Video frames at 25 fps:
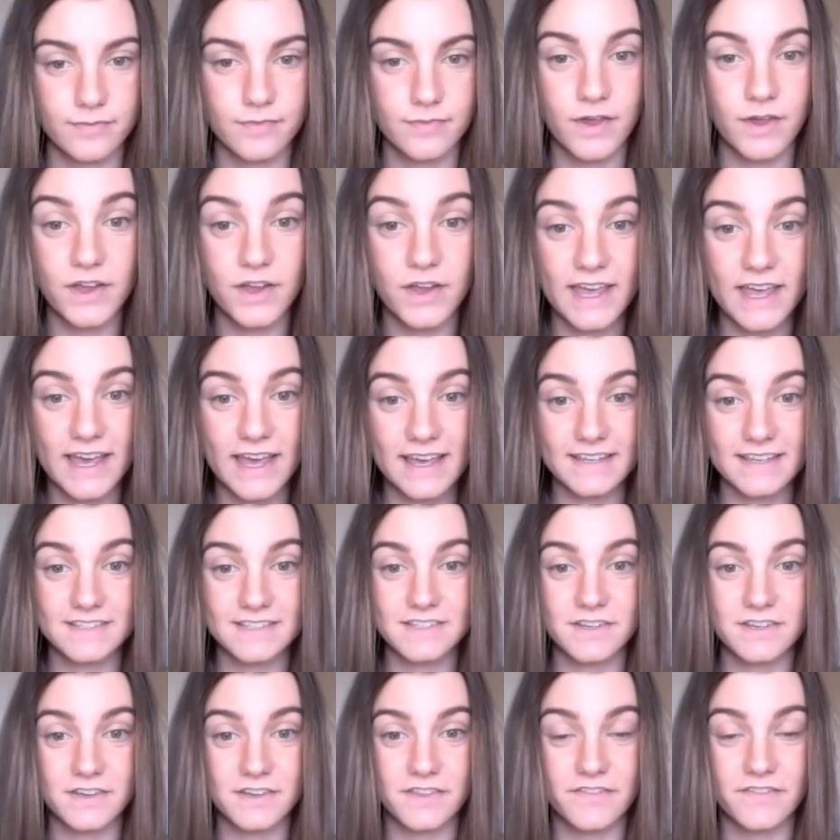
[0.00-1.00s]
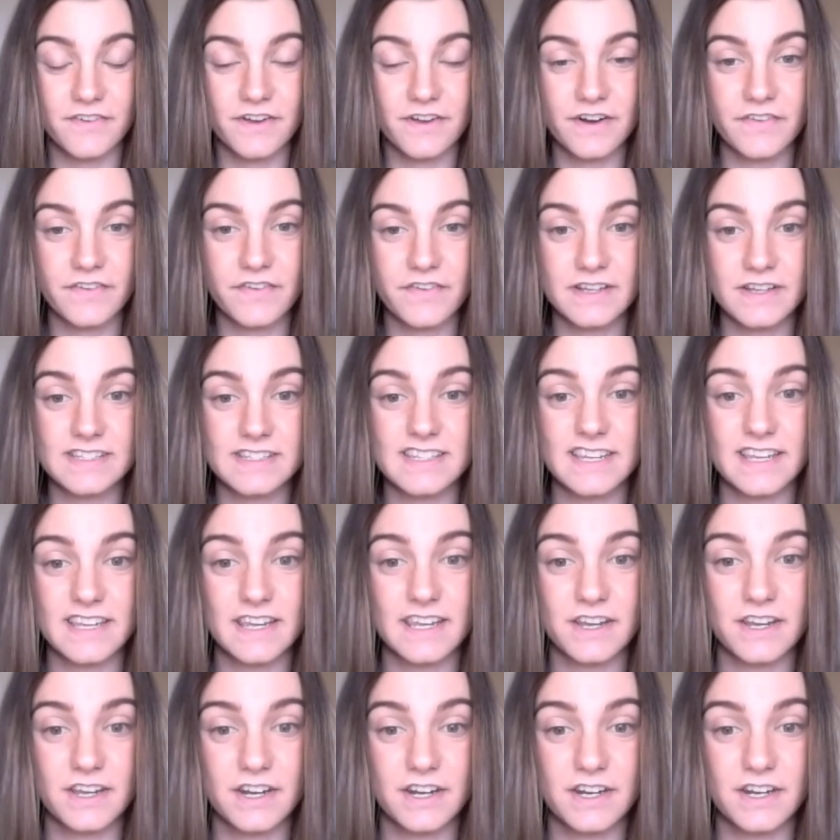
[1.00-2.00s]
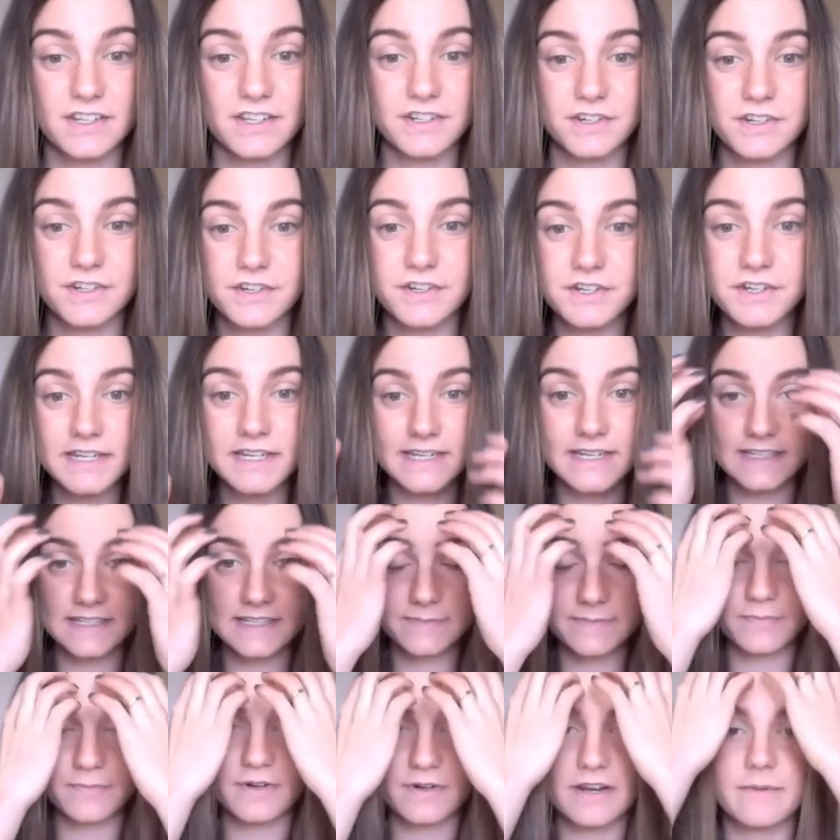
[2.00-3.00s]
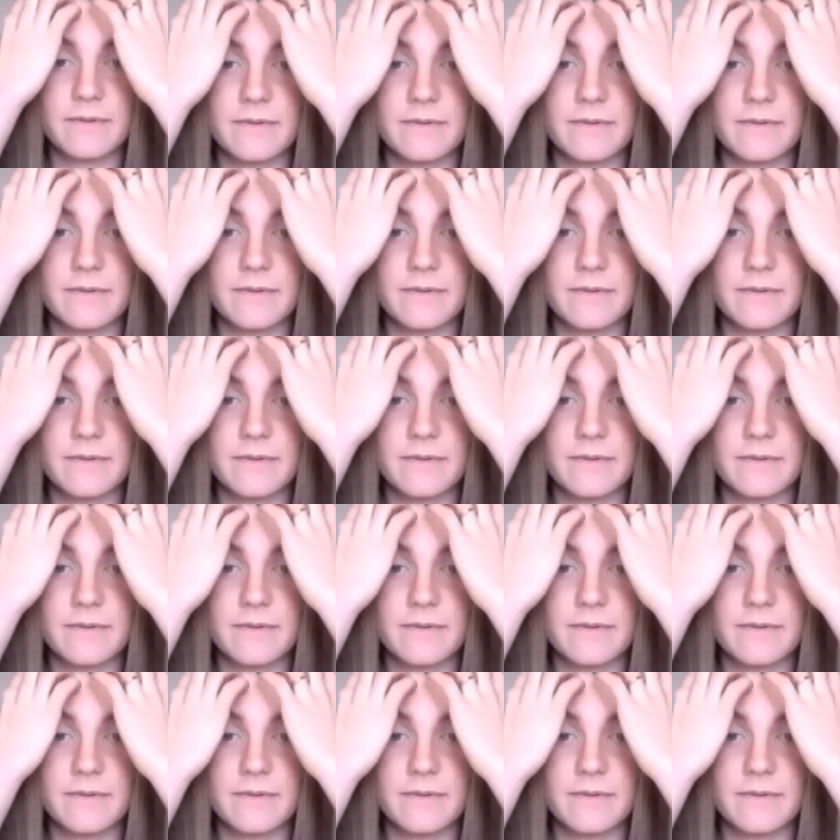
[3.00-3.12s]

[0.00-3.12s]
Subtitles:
Okay, so the very first thing you're going to do is pretty